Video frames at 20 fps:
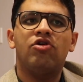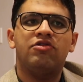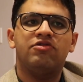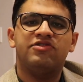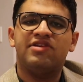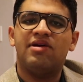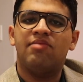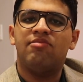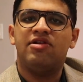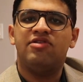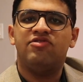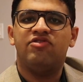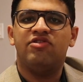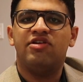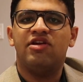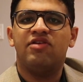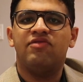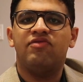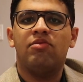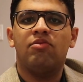someone
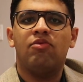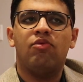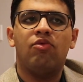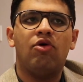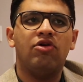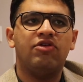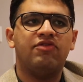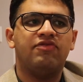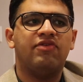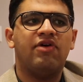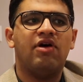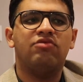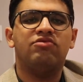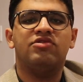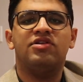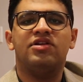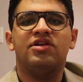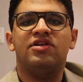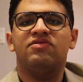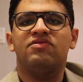drinking from a water
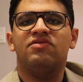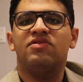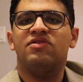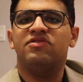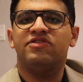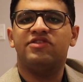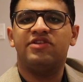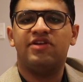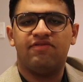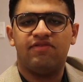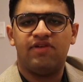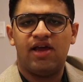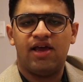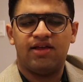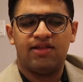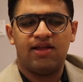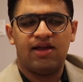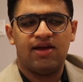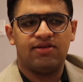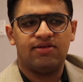fountain and stuff
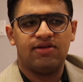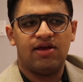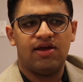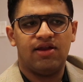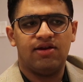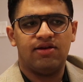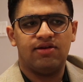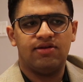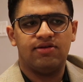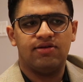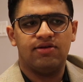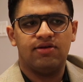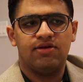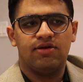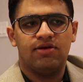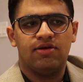like that, and